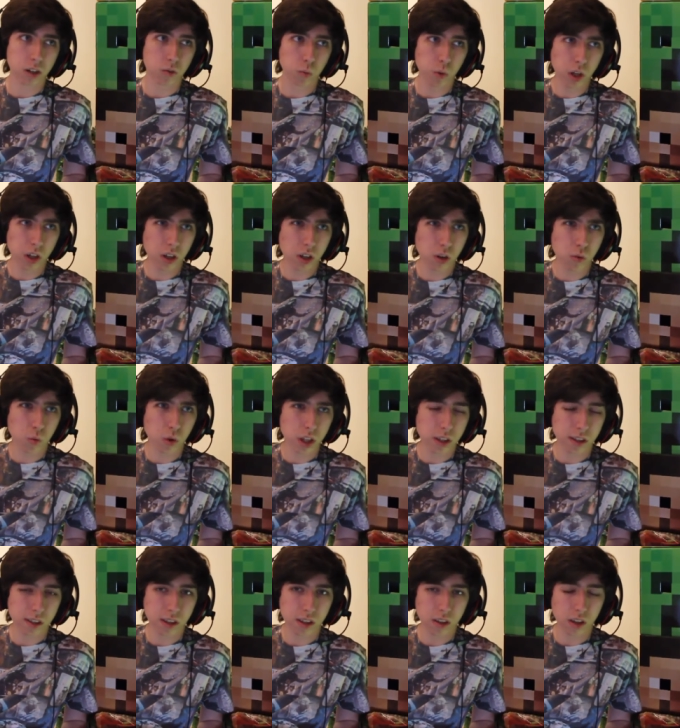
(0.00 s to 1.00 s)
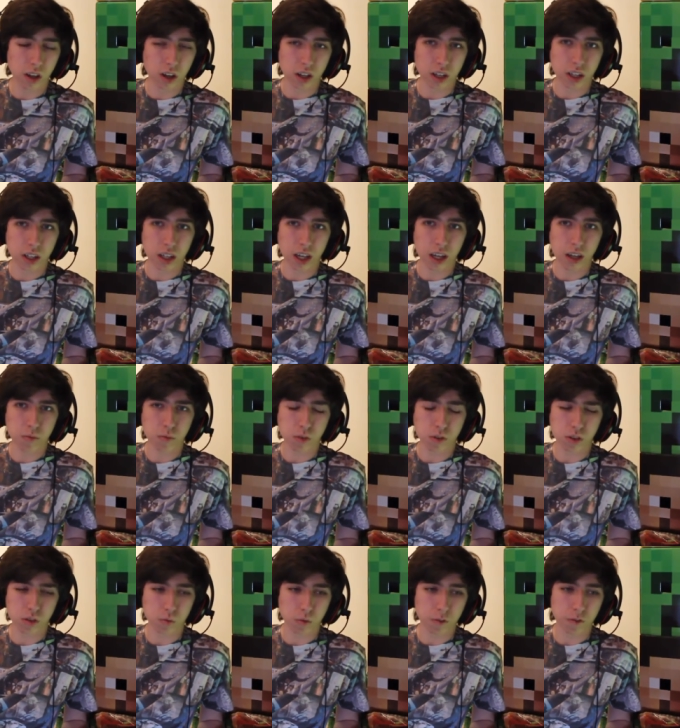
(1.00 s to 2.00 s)
We don't know what's on it yet. We,
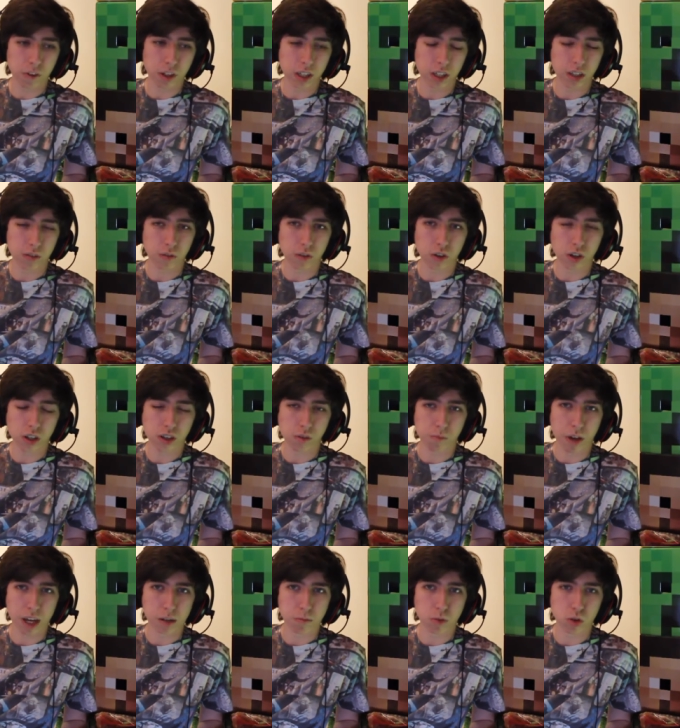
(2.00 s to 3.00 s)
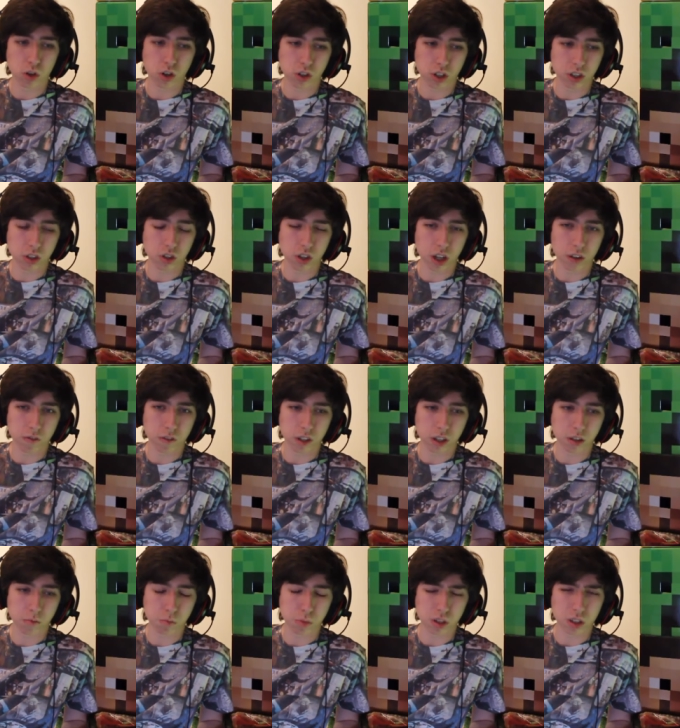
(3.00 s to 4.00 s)
we think we got some Animal Crossing stuff in it,